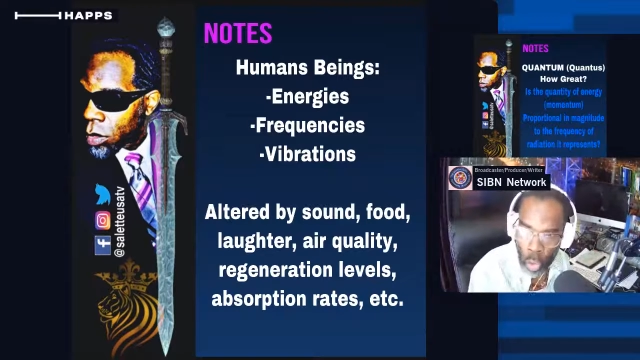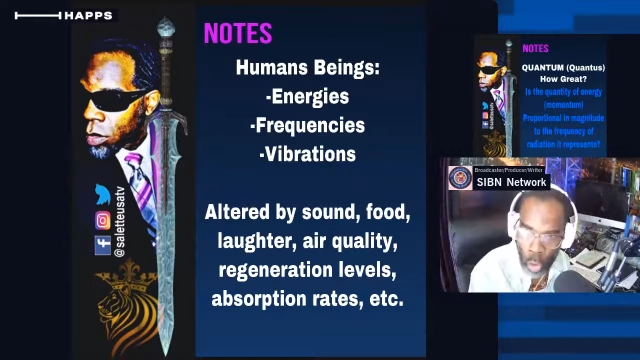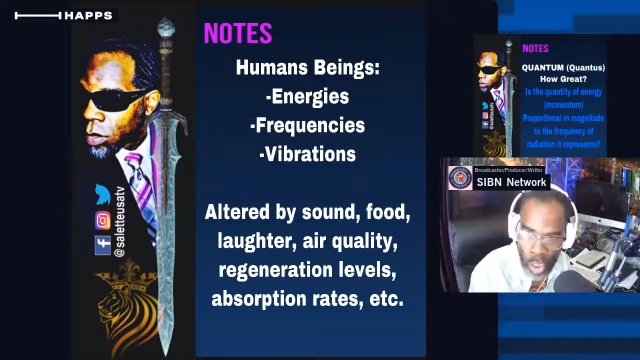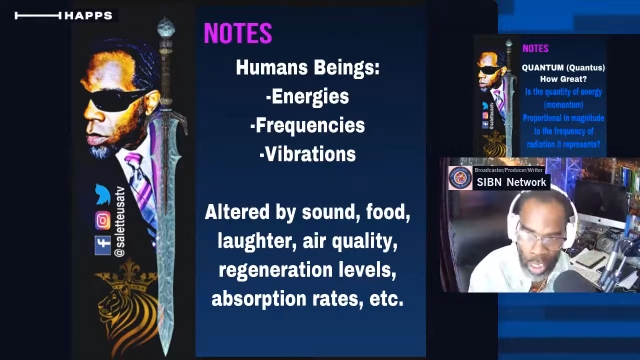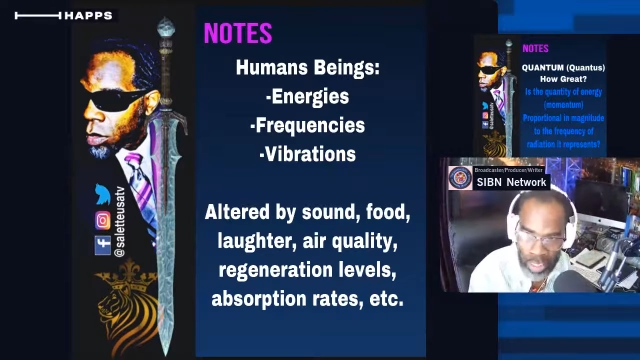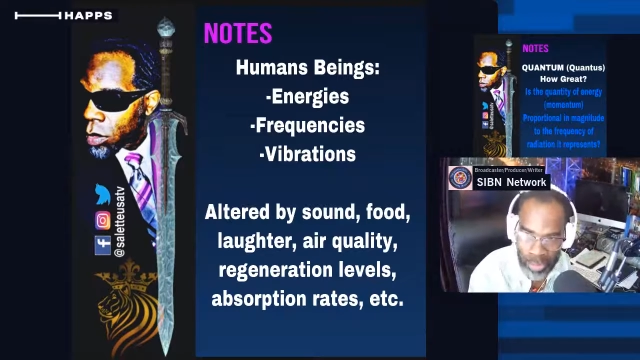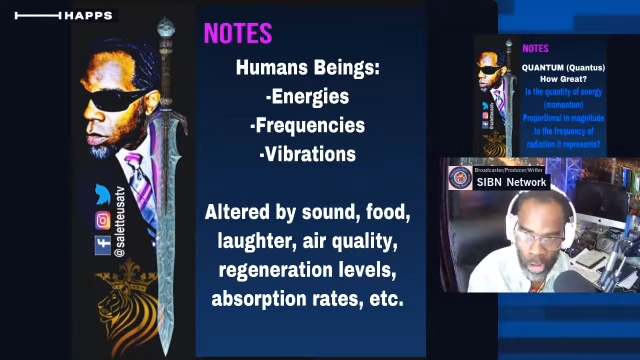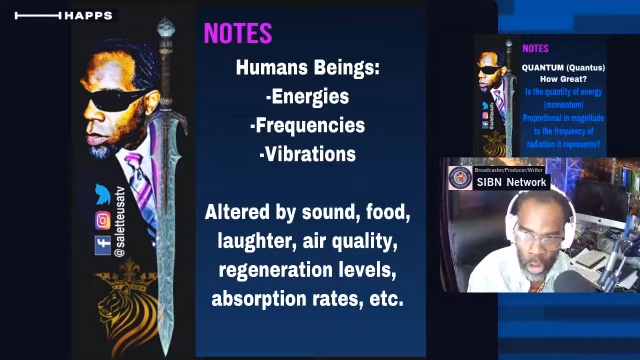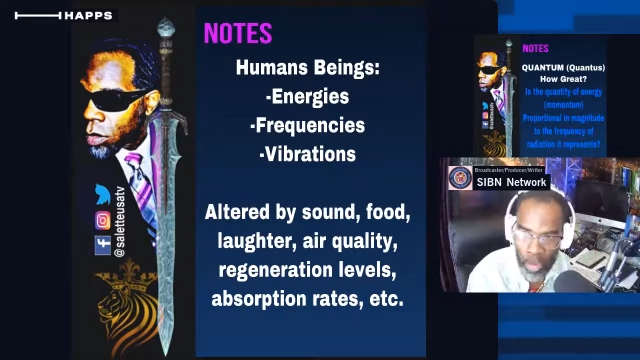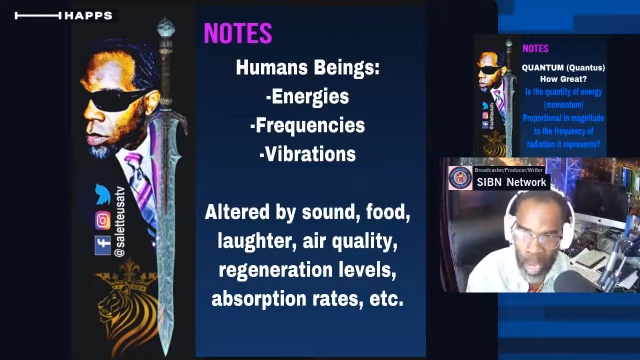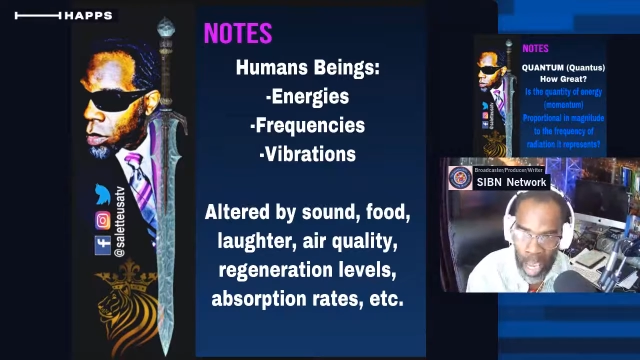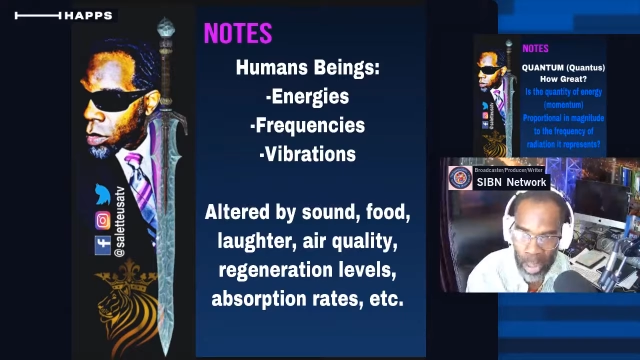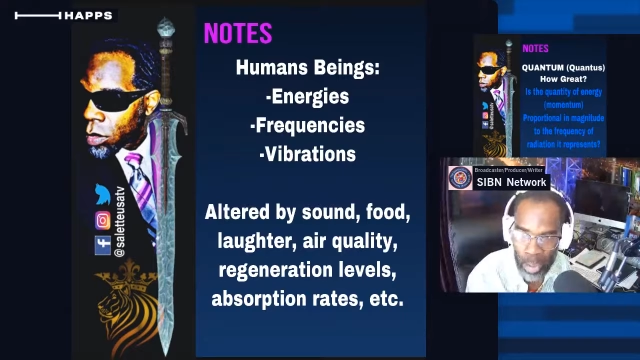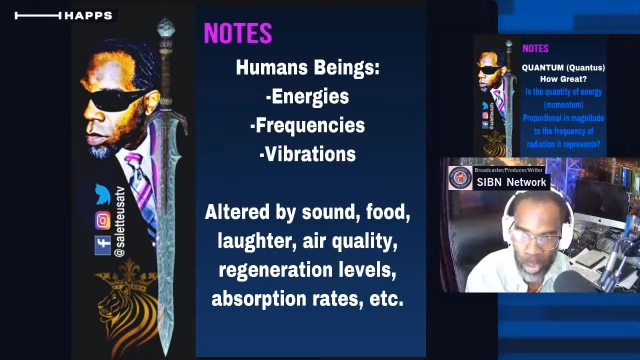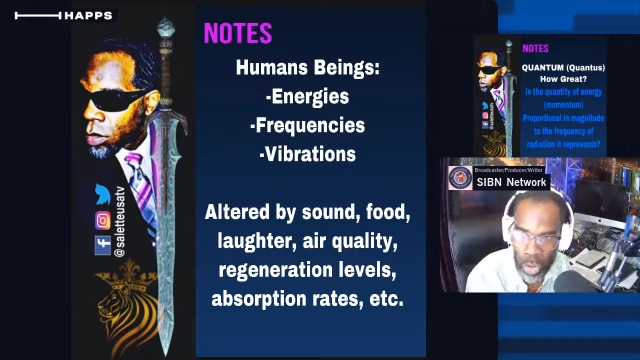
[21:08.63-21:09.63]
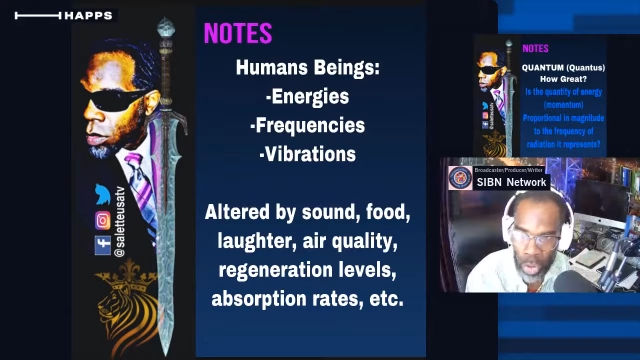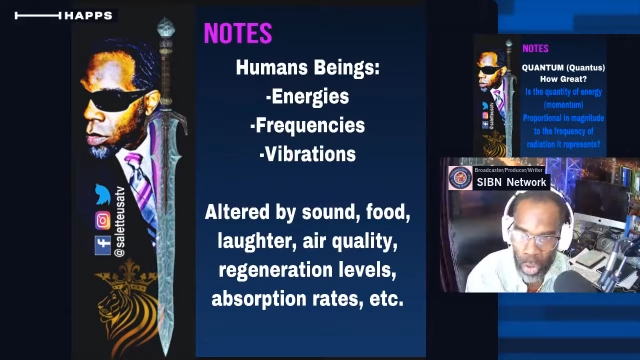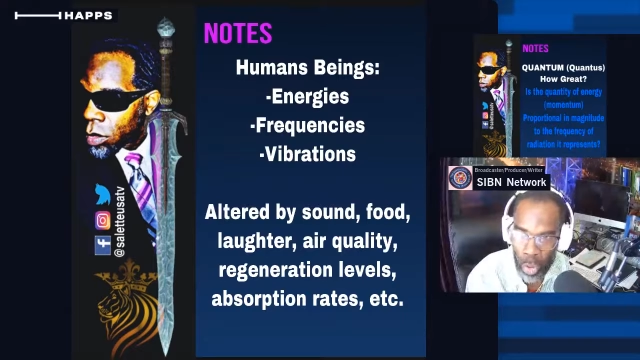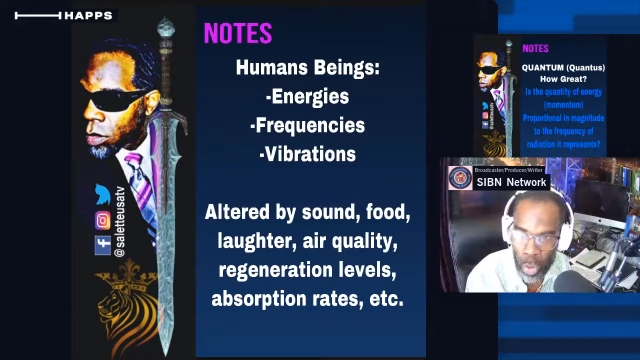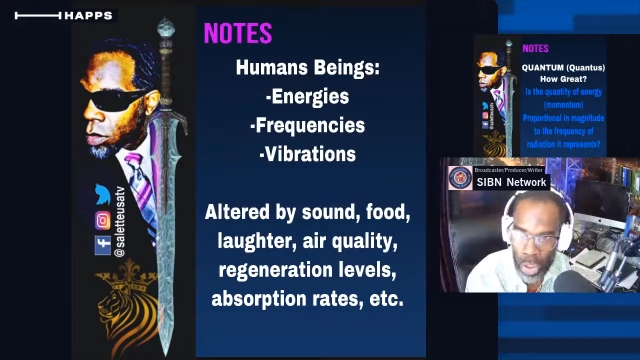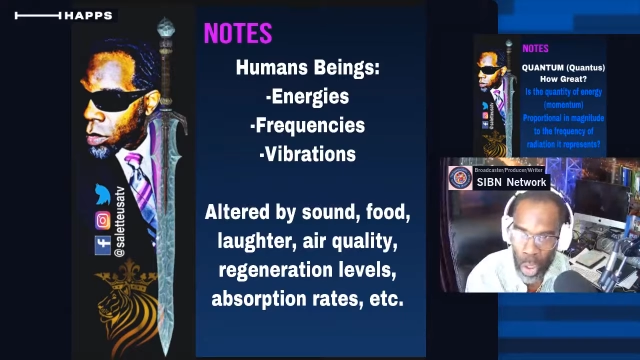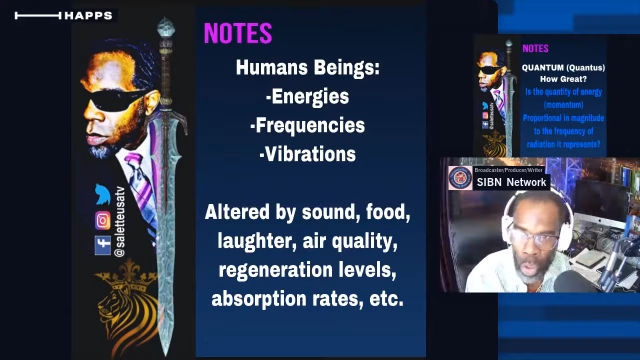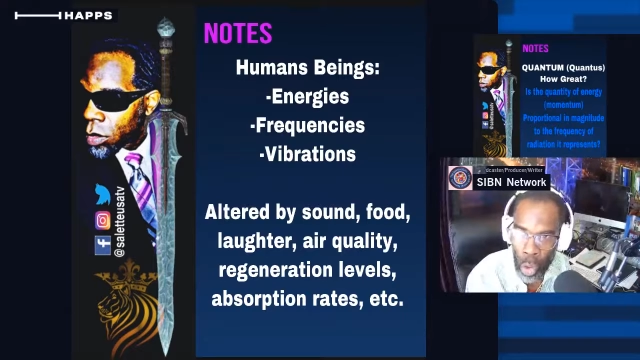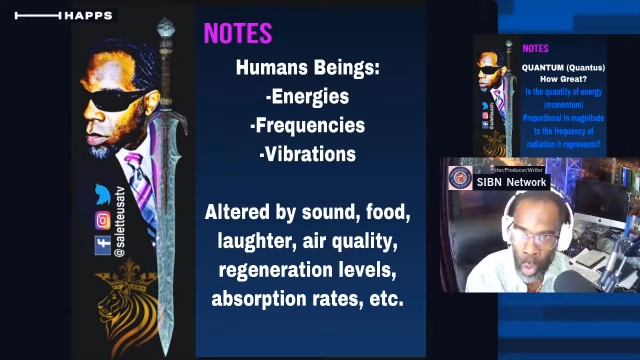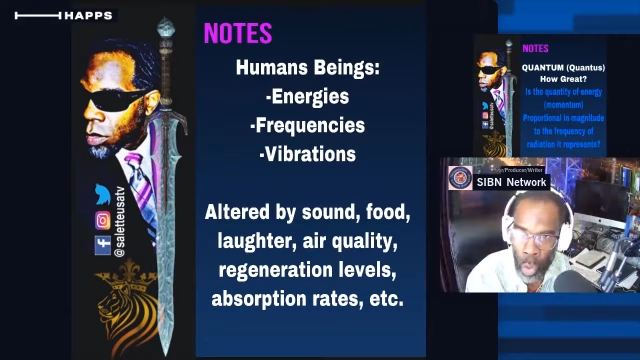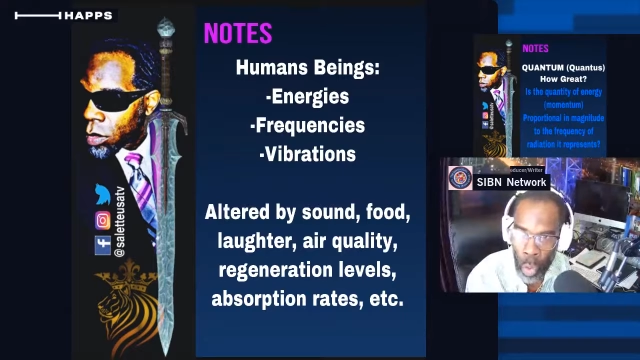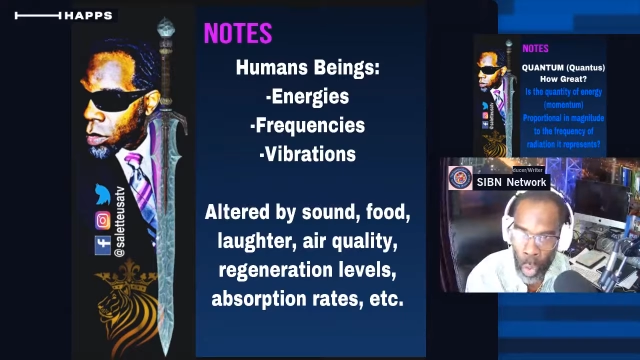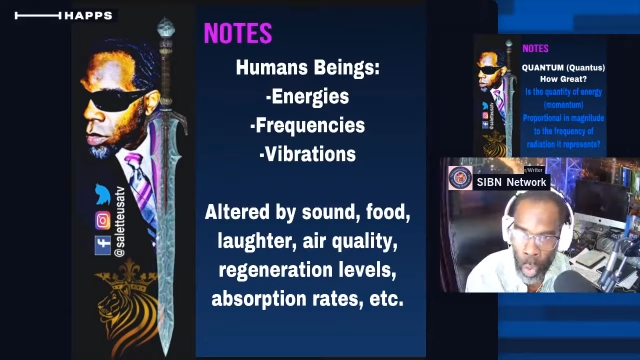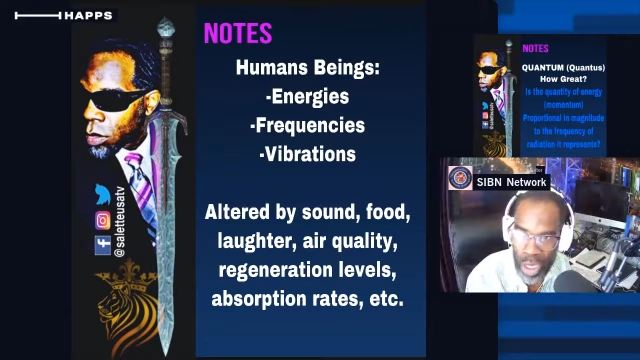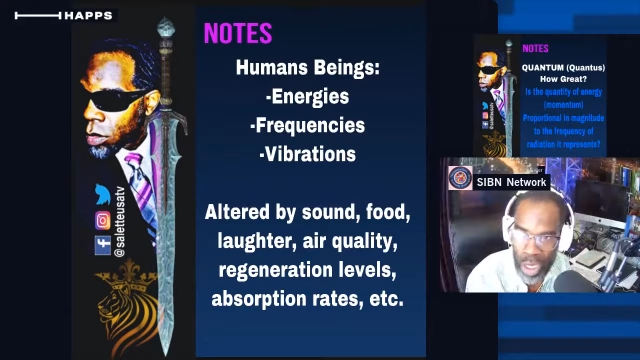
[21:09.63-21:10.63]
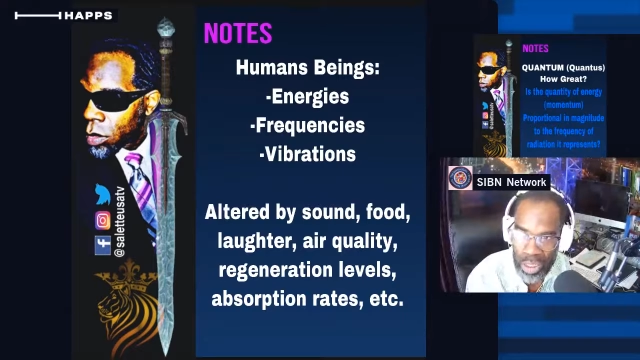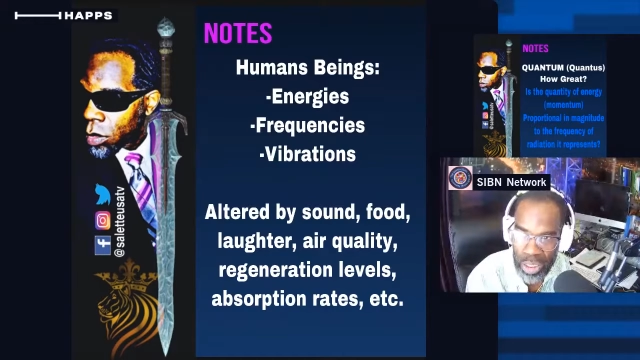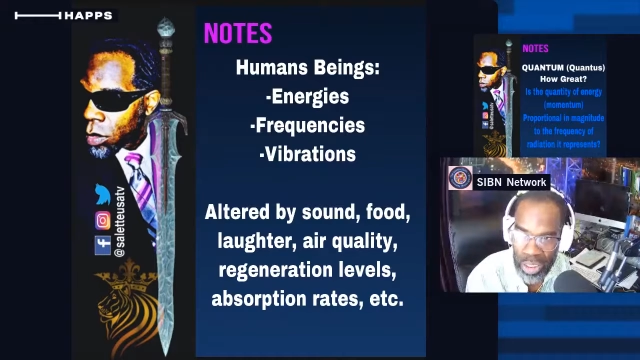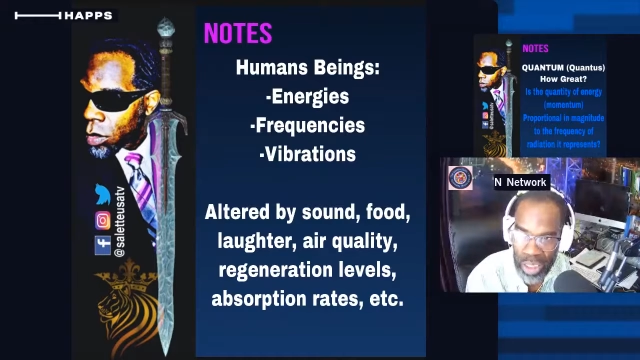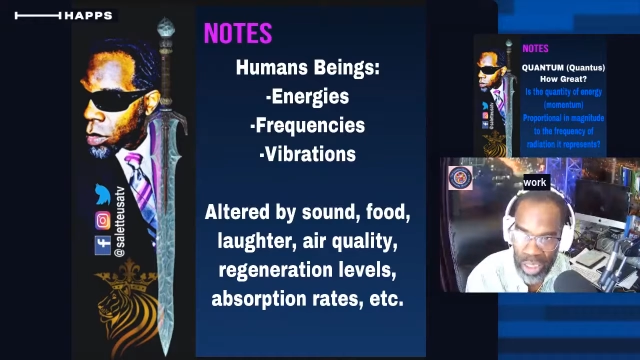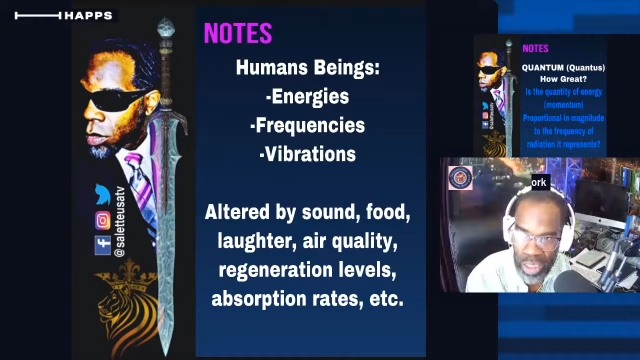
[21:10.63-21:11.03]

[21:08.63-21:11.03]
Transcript: Let's go back real quick. What